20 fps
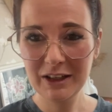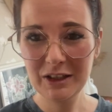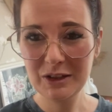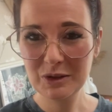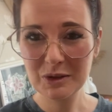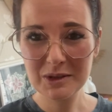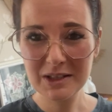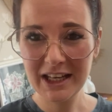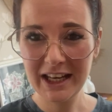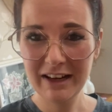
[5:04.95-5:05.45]
You're
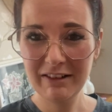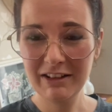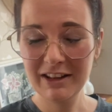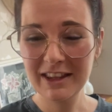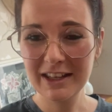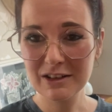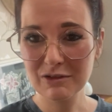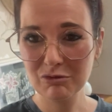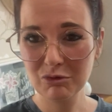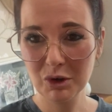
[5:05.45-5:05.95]
just hearing
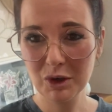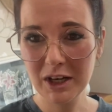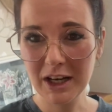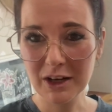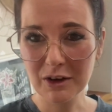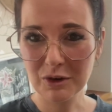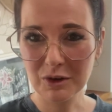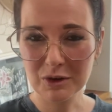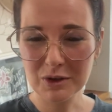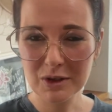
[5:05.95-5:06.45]
this
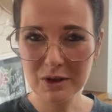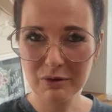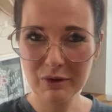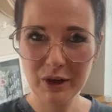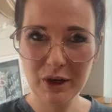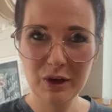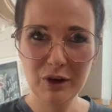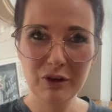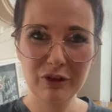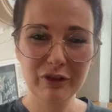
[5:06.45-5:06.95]
running across the
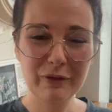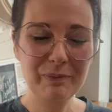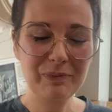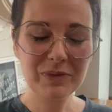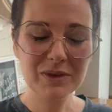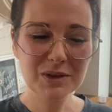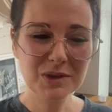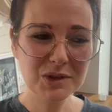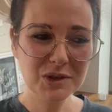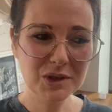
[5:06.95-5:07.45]
roof.
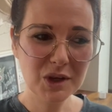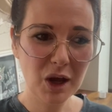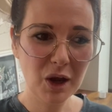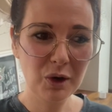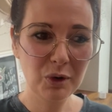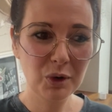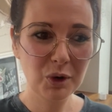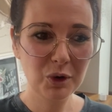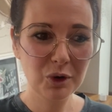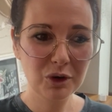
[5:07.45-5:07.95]

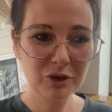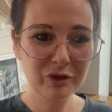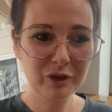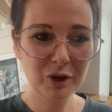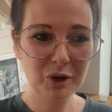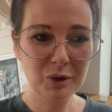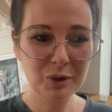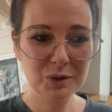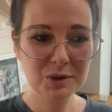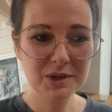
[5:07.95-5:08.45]
So
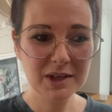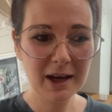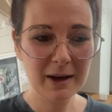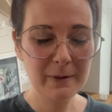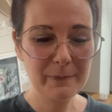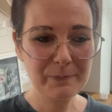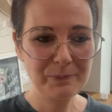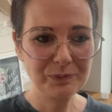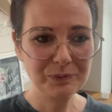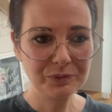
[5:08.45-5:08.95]
awful.
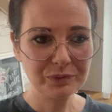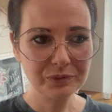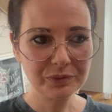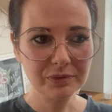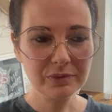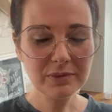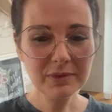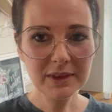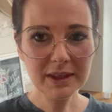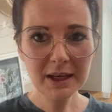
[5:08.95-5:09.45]
So
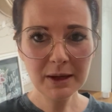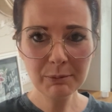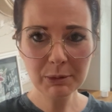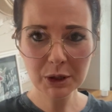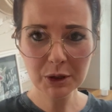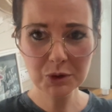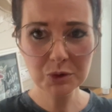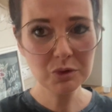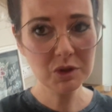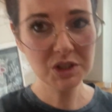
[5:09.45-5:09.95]

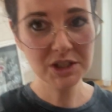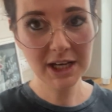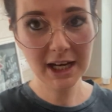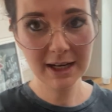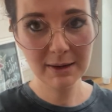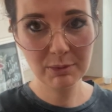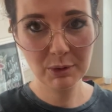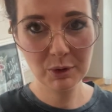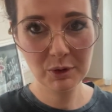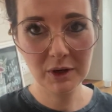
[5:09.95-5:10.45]
because we're a
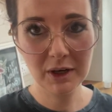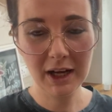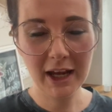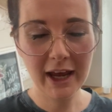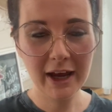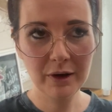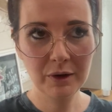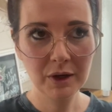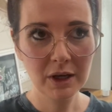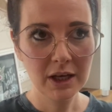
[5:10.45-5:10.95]
chalet
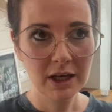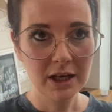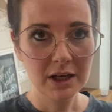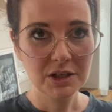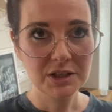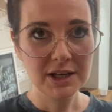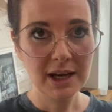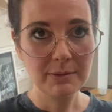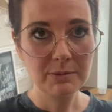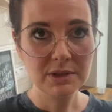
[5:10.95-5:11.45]
bungalow,
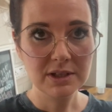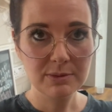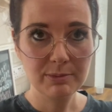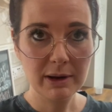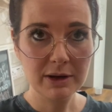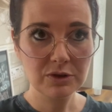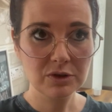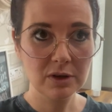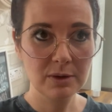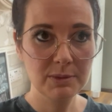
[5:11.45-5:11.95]
James's
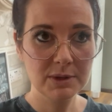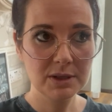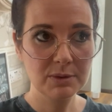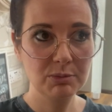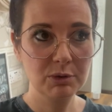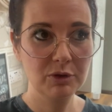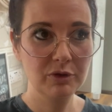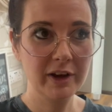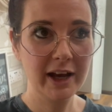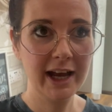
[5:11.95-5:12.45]
bedroom is
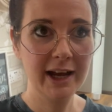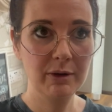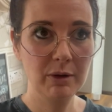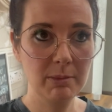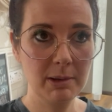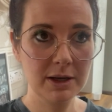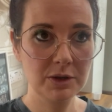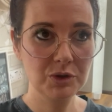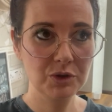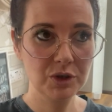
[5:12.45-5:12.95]
above our
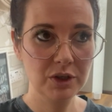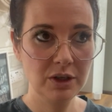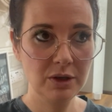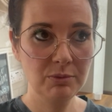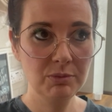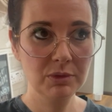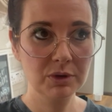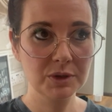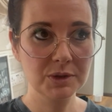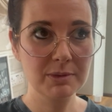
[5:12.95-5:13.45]

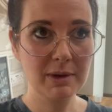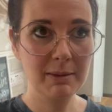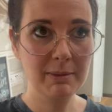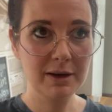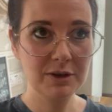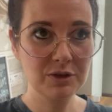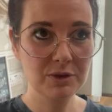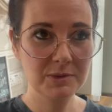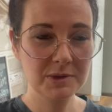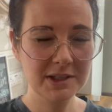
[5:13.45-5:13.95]
bedroom because my
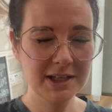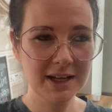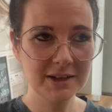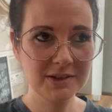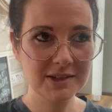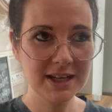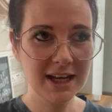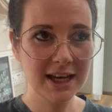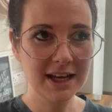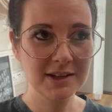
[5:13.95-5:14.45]
bedroom's
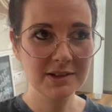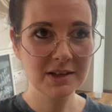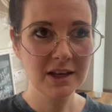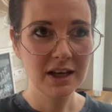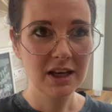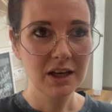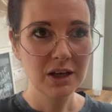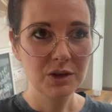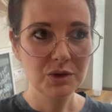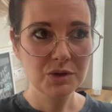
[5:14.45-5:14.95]
downstairs.
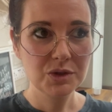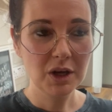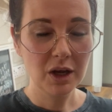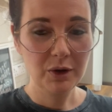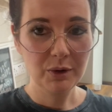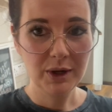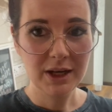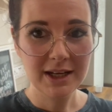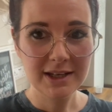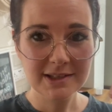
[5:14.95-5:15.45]
So
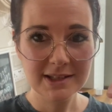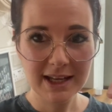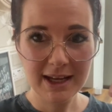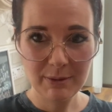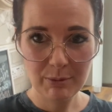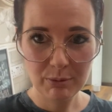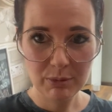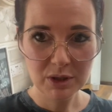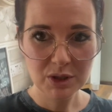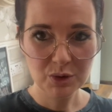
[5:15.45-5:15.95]
it's
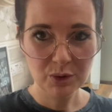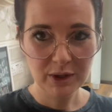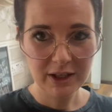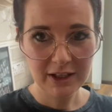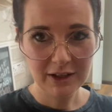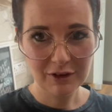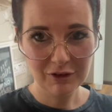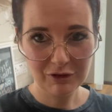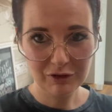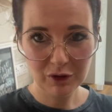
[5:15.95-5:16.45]
in
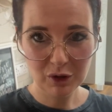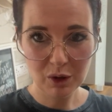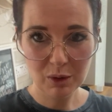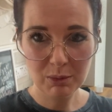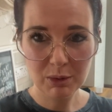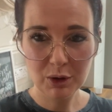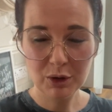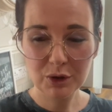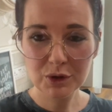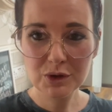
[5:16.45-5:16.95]
between the
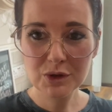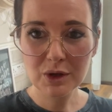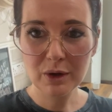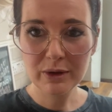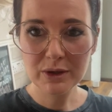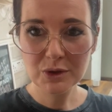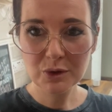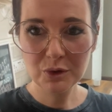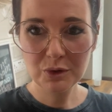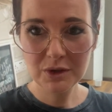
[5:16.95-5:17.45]
floorboards. So
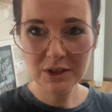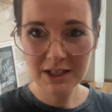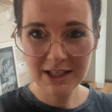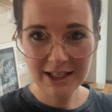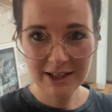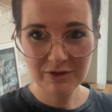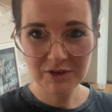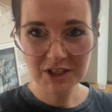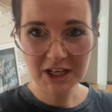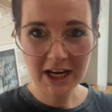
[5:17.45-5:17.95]
it's
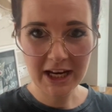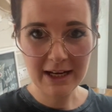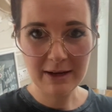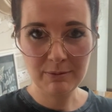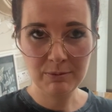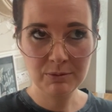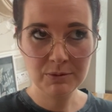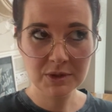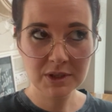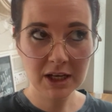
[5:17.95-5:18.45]
underneath
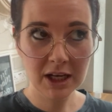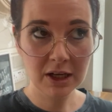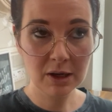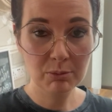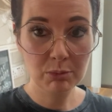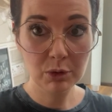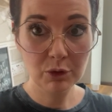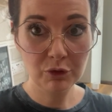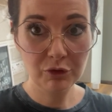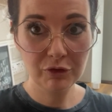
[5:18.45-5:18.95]
James and
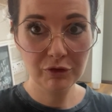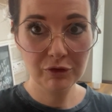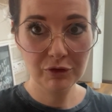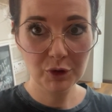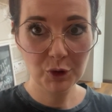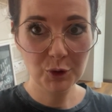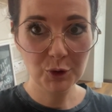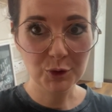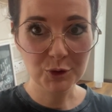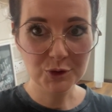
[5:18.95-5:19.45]
above
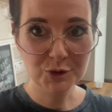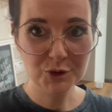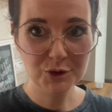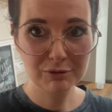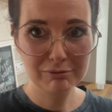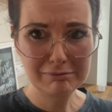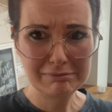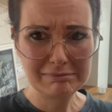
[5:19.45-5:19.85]
us.